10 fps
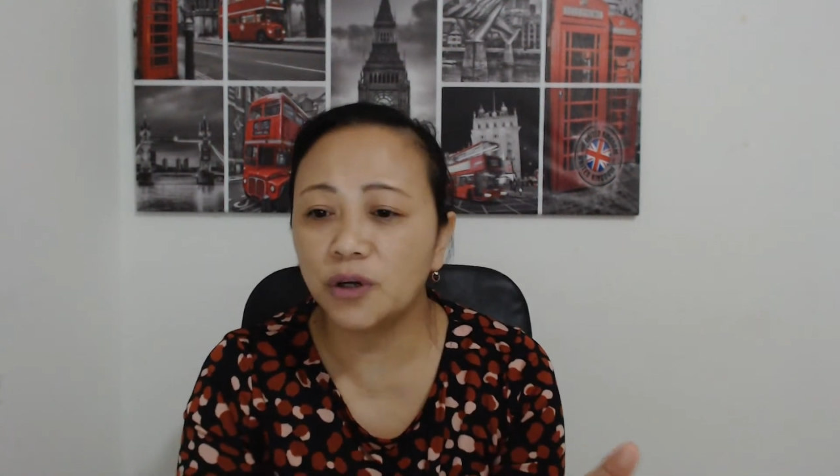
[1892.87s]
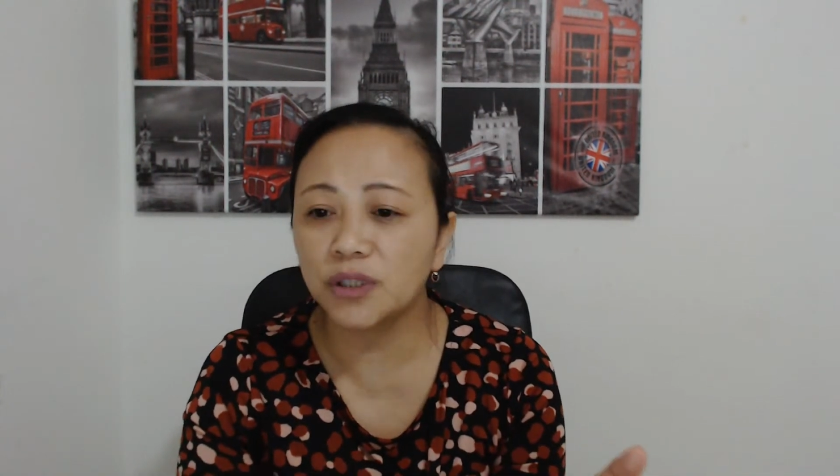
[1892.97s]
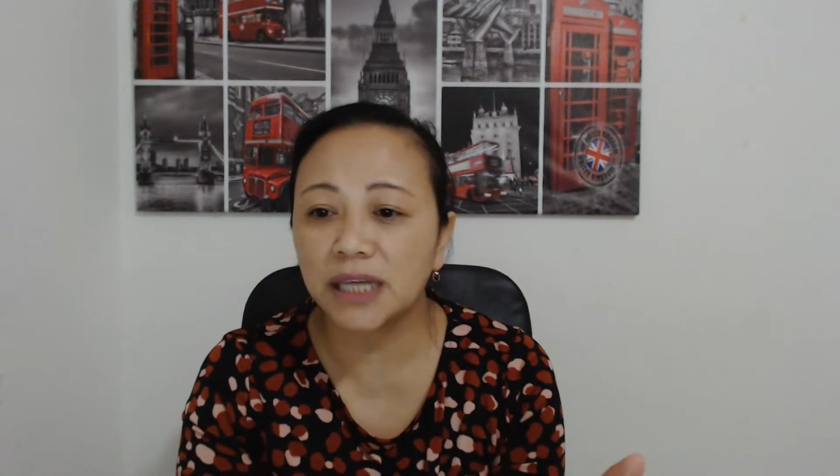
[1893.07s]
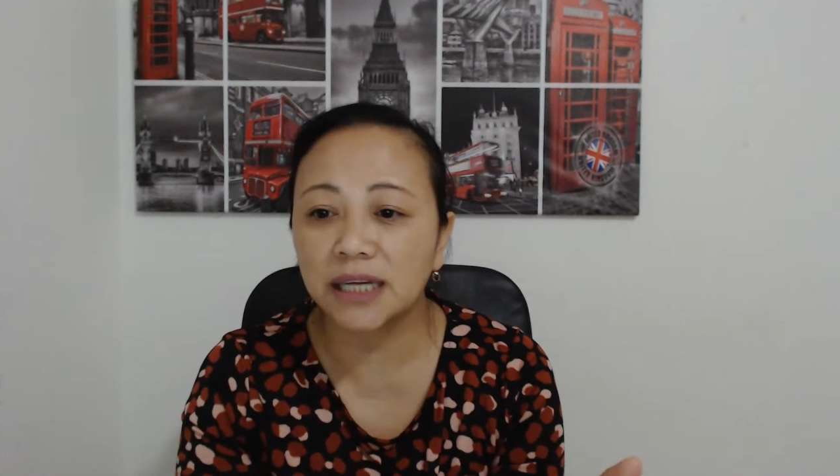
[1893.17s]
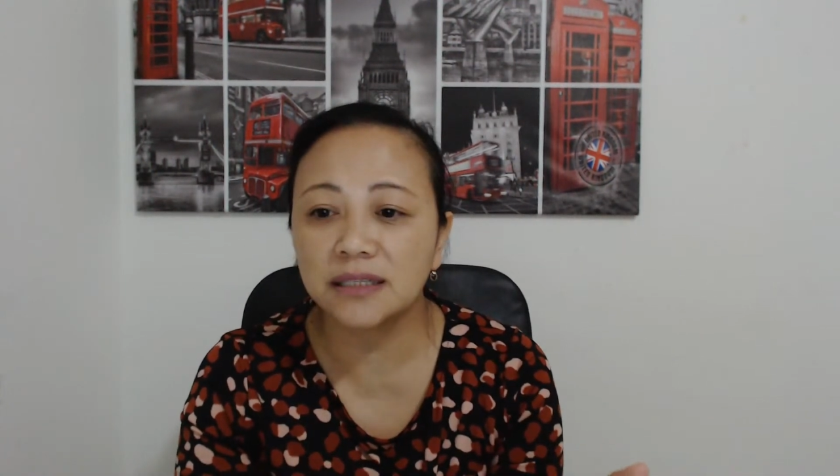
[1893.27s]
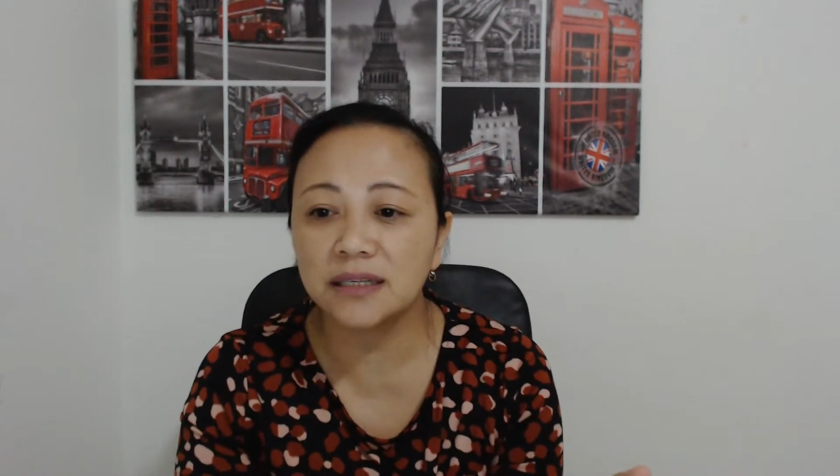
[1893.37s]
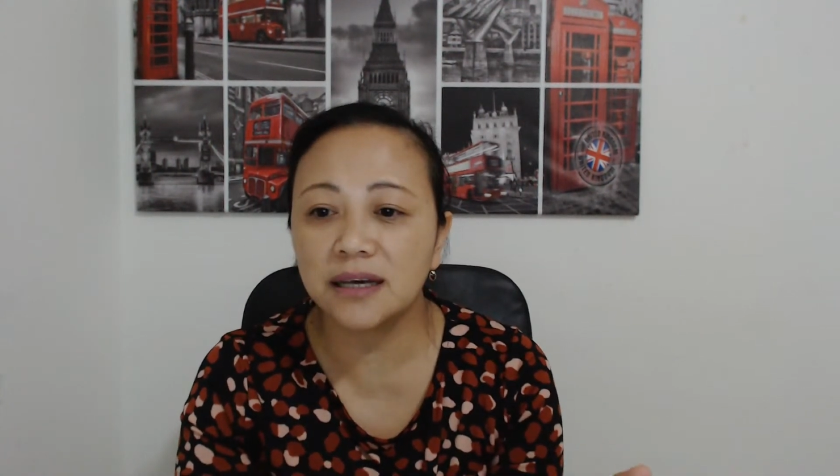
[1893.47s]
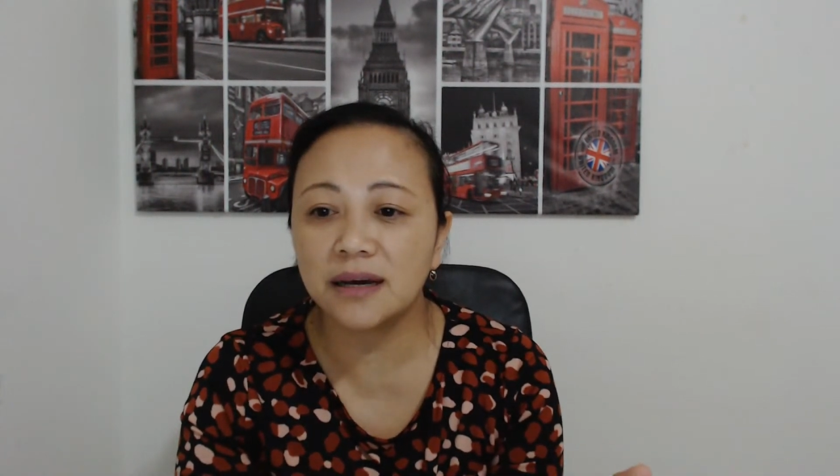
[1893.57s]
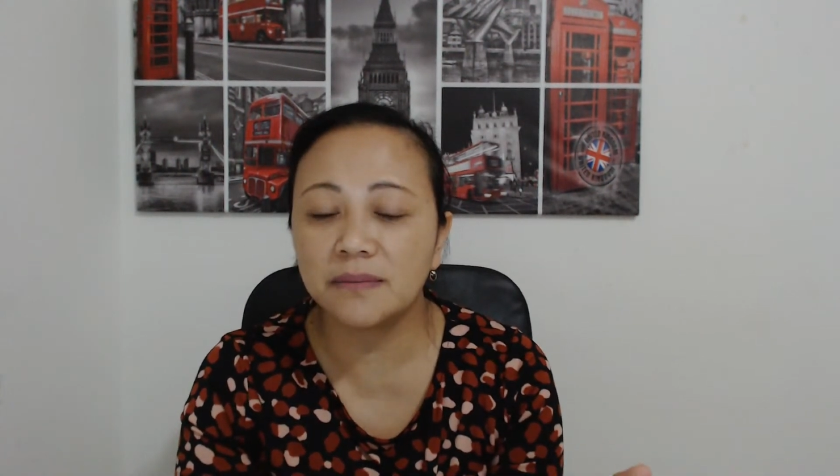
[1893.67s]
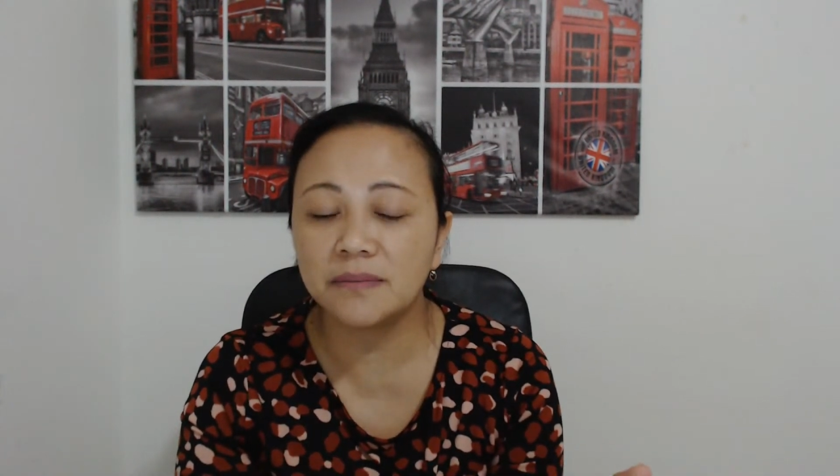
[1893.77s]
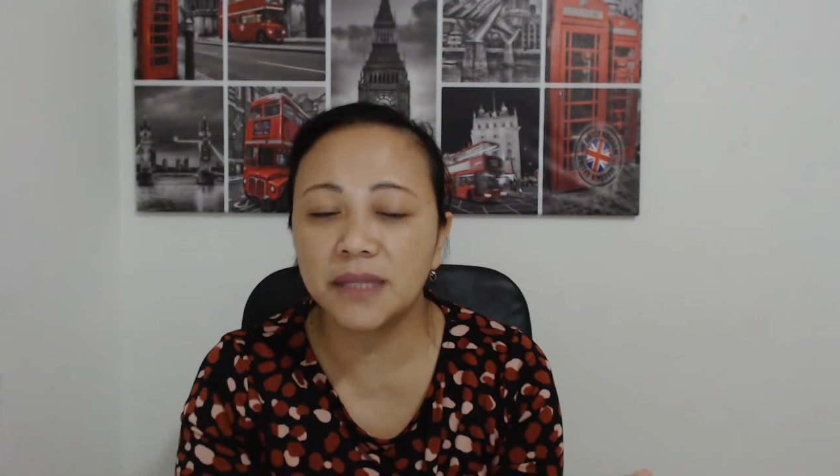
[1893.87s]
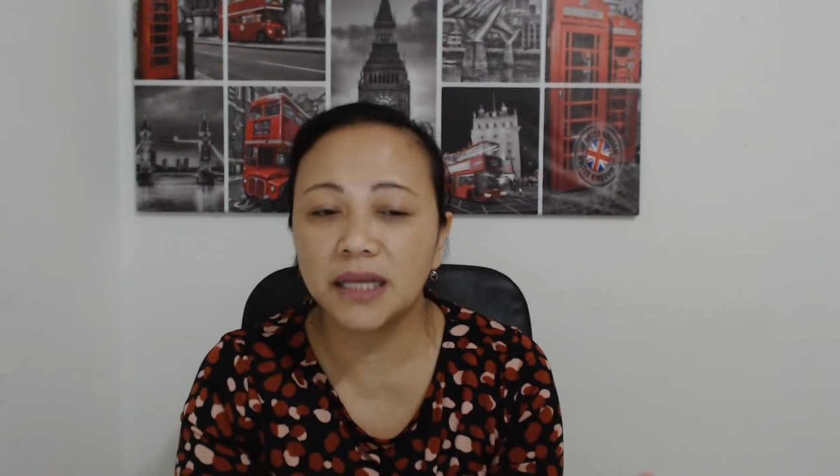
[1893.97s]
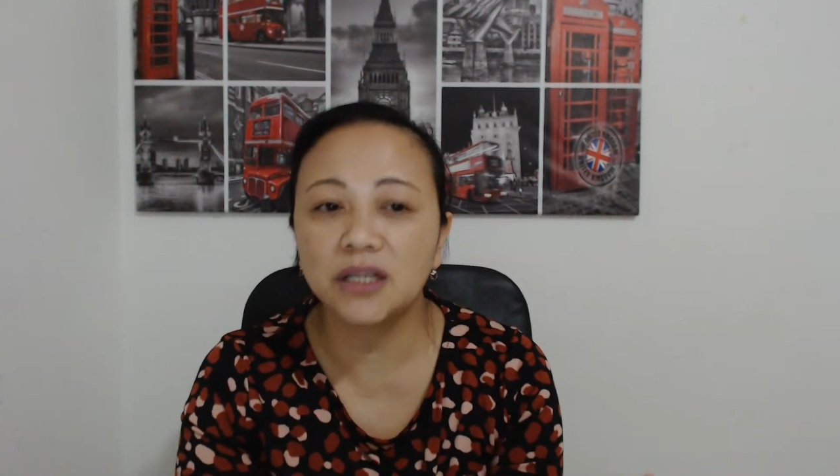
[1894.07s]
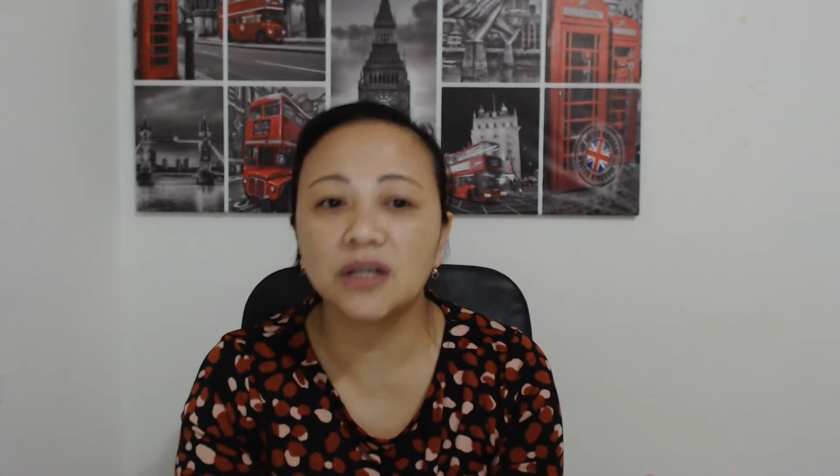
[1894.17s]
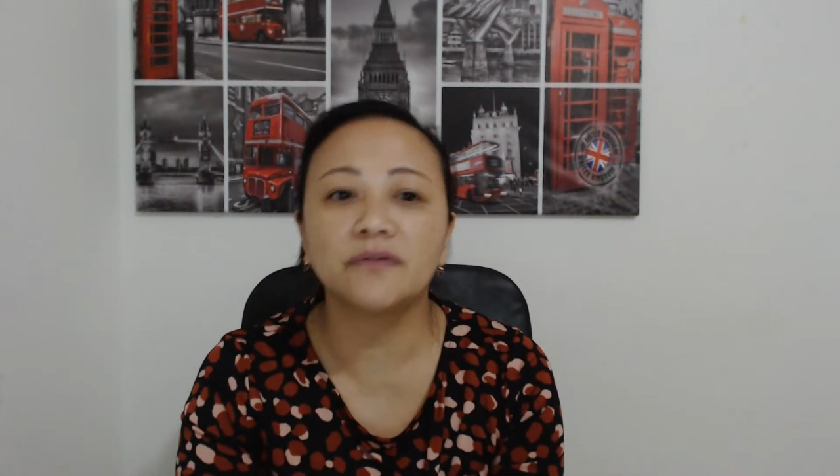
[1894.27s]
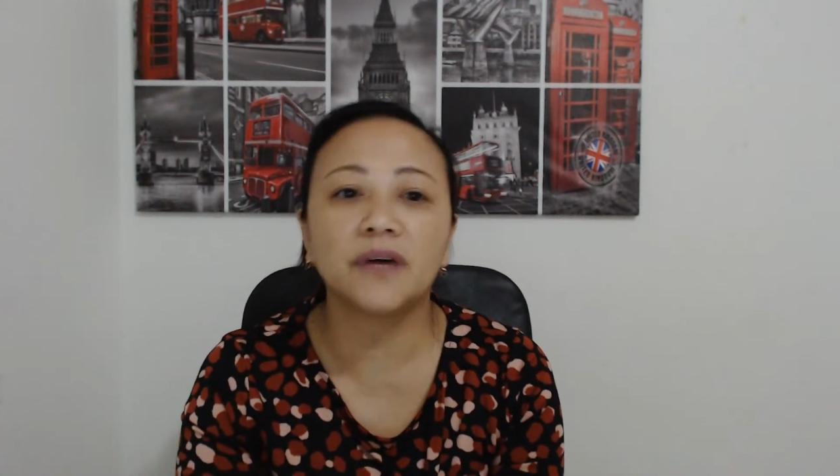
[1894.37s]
contacted them, then,